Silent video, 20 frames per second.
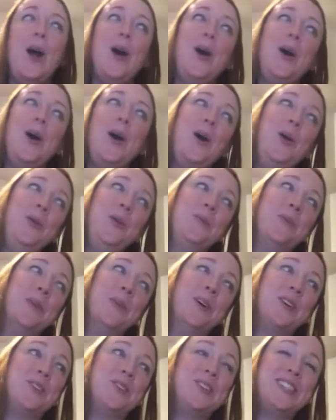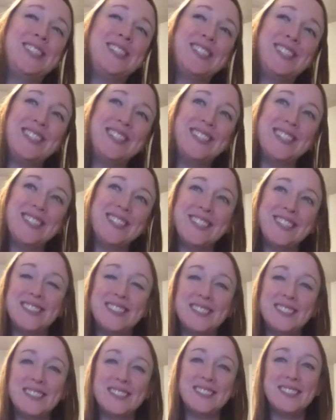Almost.
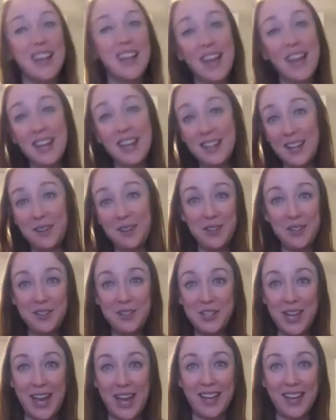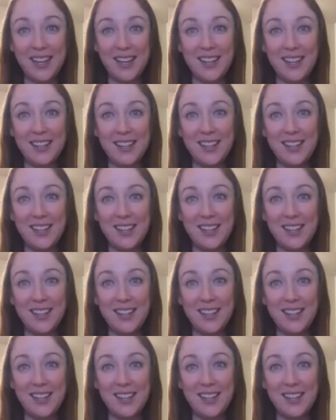I love you, Jack.